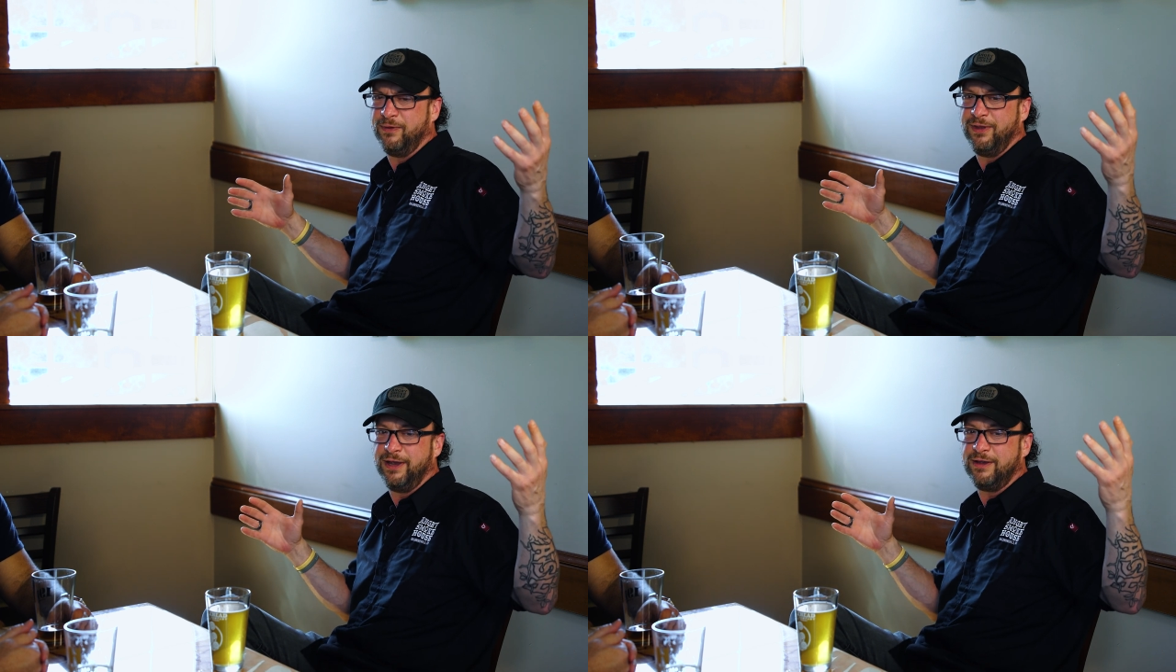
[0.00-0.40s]

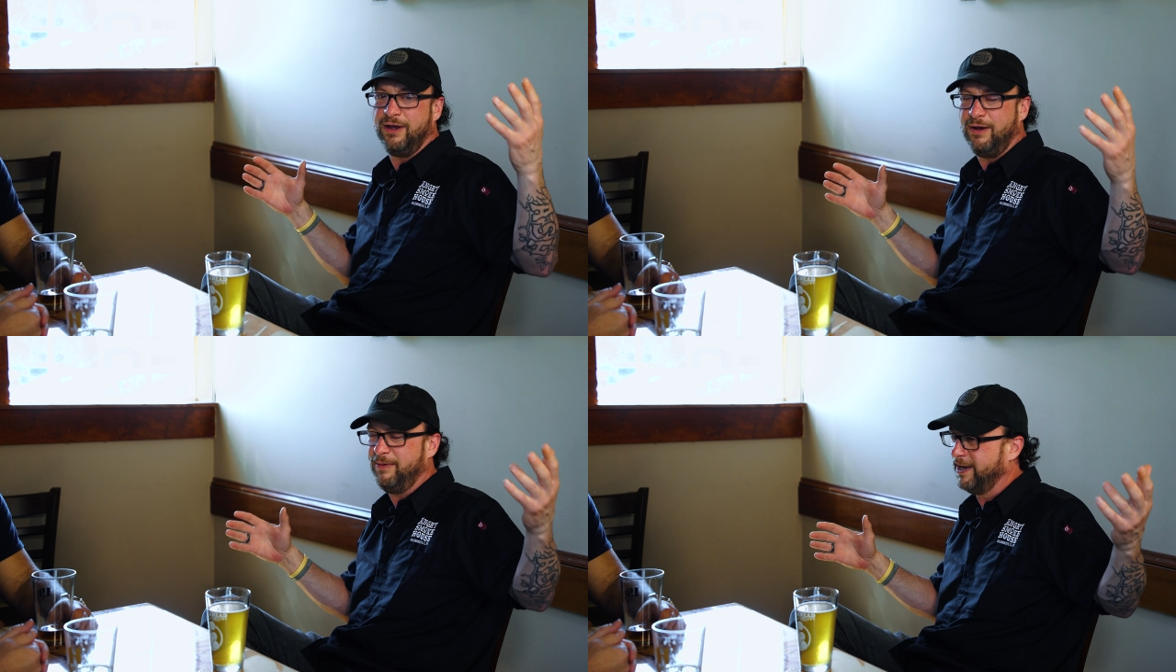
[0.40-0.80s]
We're like,
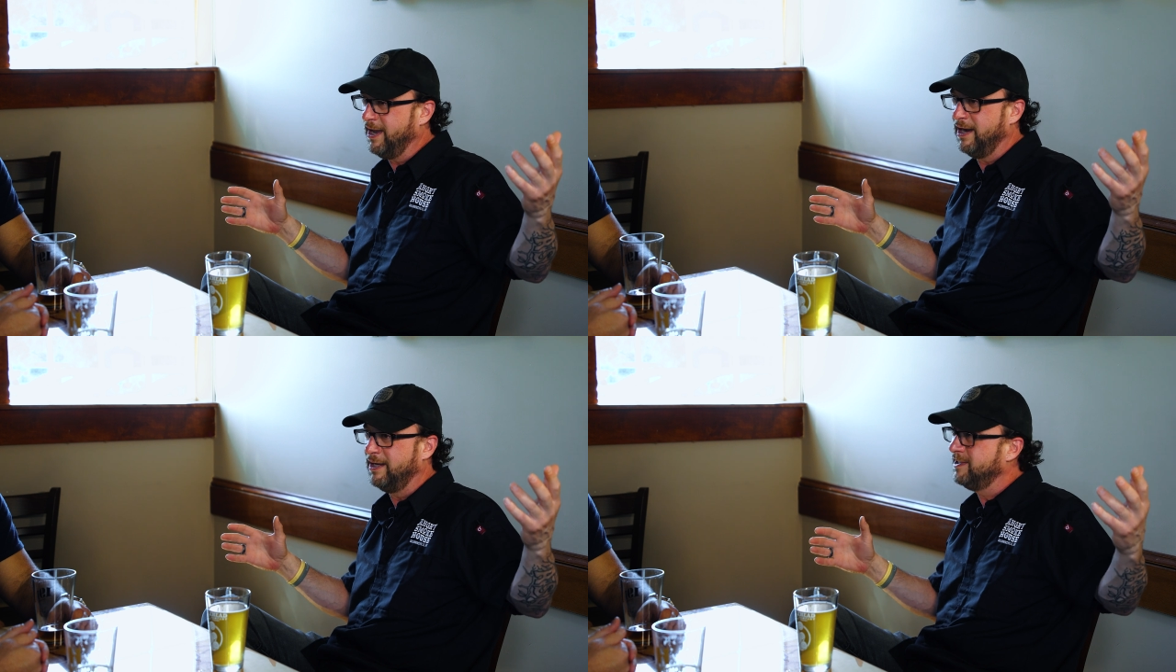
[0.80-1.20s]
oh my
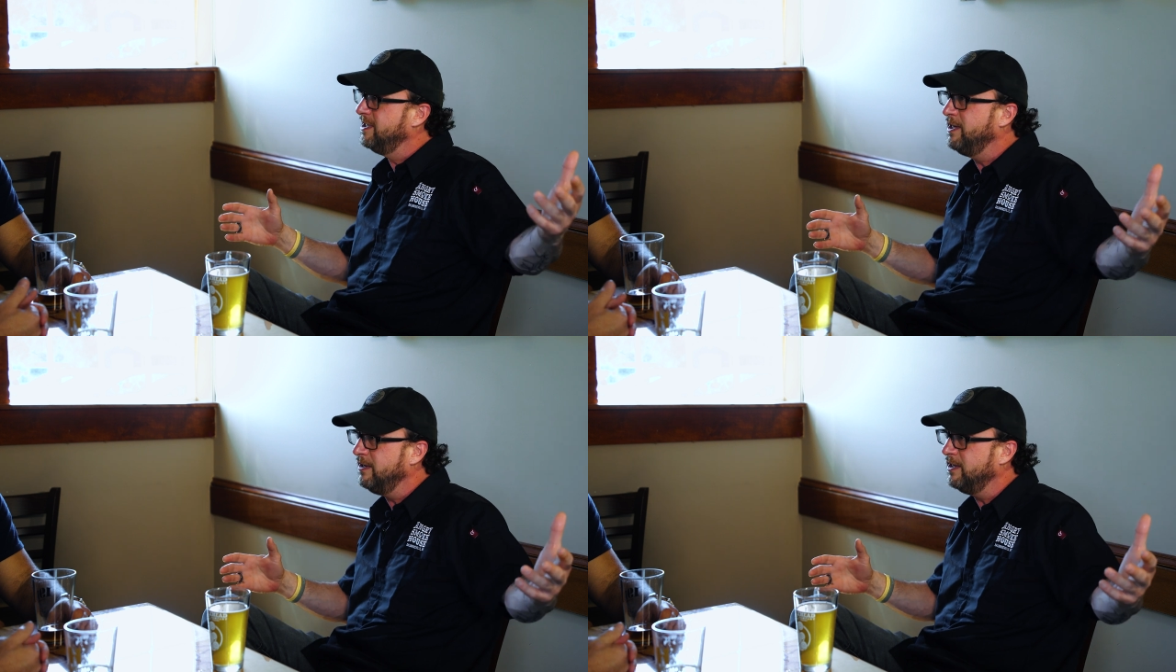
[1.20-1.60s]
God,
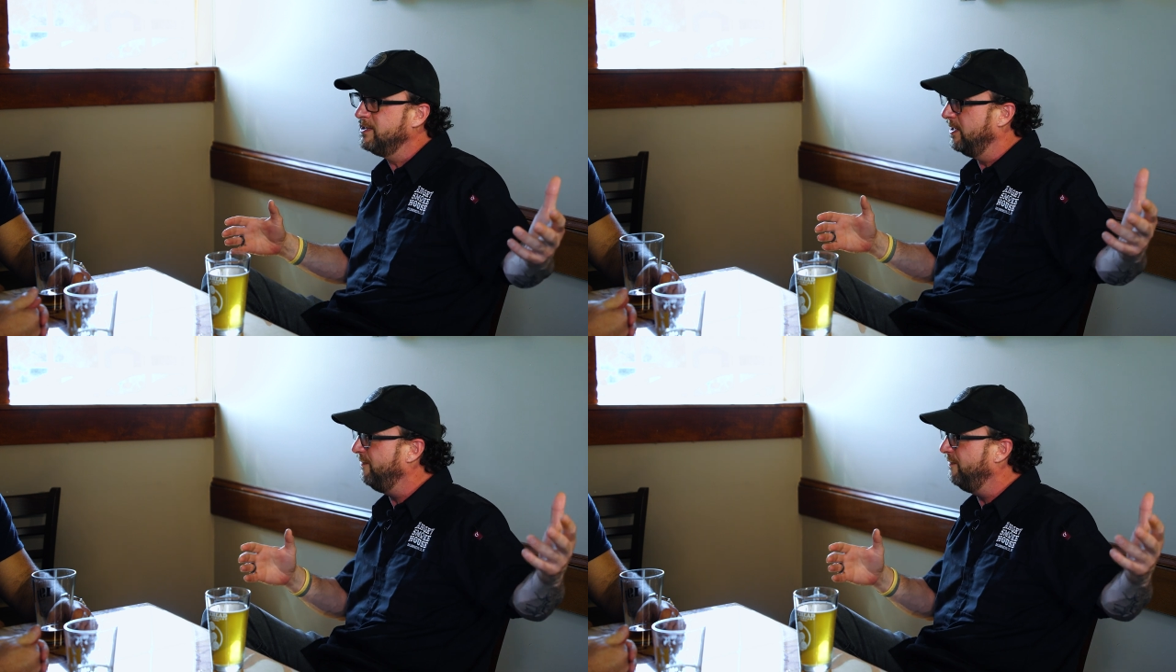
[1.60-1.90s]
is it